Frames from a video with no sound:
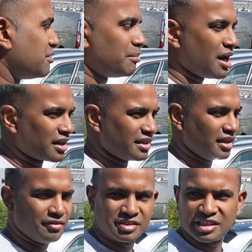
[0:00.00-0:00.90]
market.
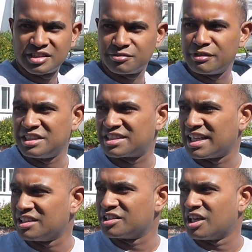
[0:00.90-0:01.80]
Obviously, it's a
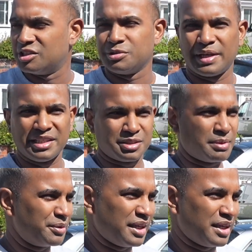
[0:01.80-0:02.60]
resale. You can't do a HMO here